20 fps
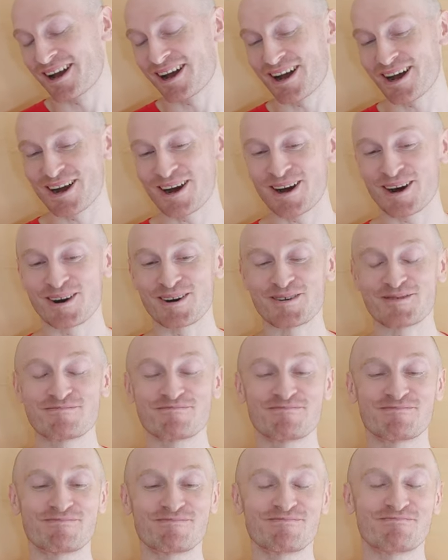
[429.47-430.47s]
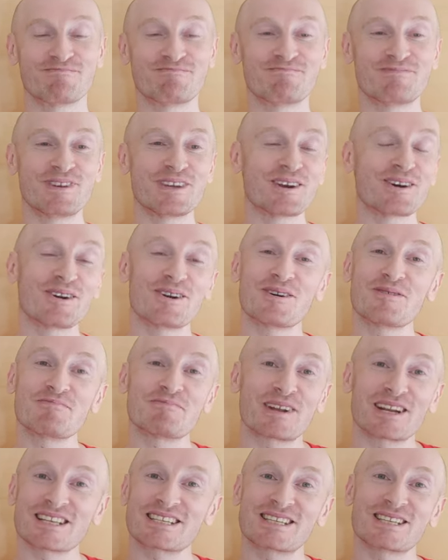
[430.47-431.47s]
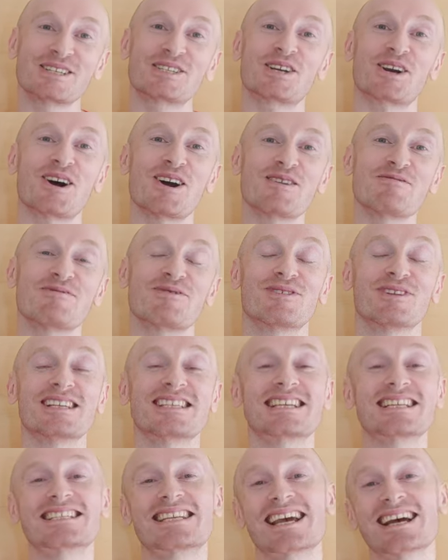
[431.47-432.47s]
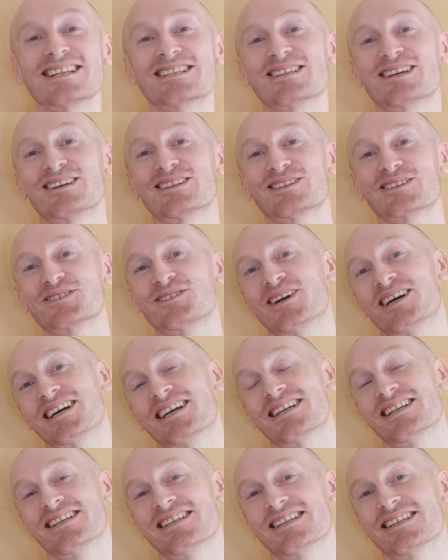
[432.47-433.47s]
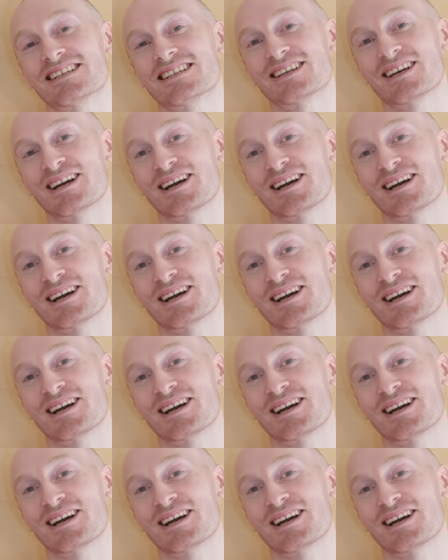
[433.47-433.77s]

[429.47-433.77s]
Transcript: Uh, you know, but it's enjoyable. It's a ten dollar wine.